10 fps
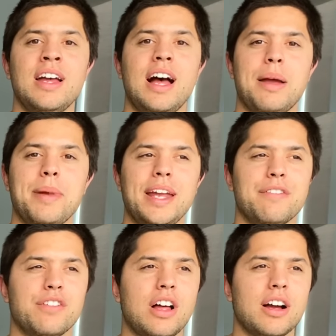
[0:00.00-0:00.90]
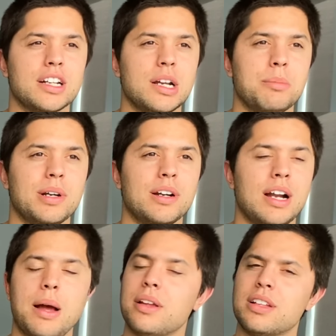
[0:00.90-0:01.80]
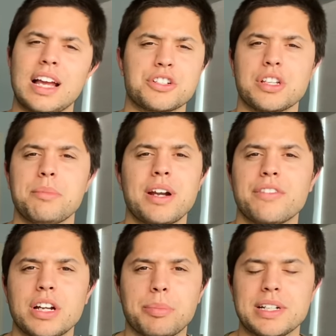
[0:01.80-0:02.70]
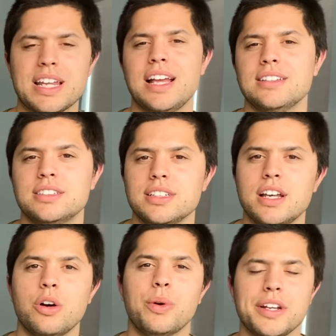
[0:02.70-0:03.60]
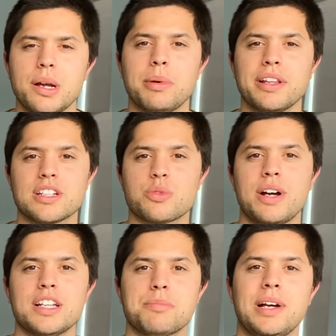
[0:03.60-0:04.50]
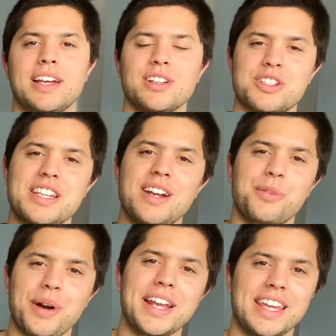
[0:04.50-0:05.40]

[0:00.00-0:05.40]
I made vlog number, oh, actually I'm not even gonna pretend to know what number this was, but you'll see it right